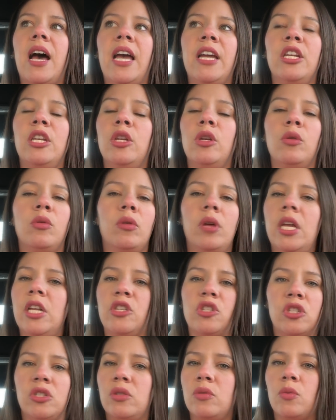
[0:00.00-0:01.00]
I knew
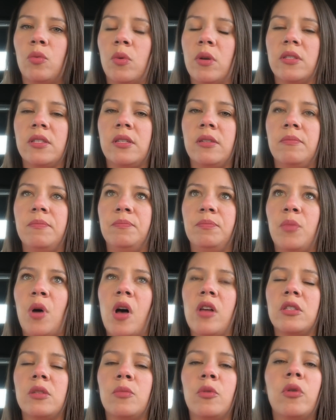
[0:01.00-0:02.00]
it just wasn't
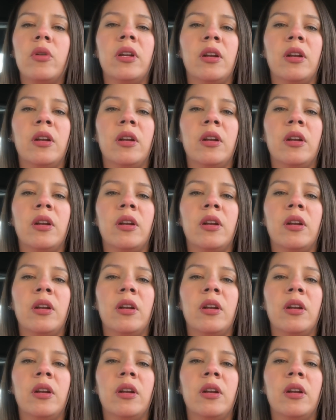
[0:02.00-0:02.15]
possible,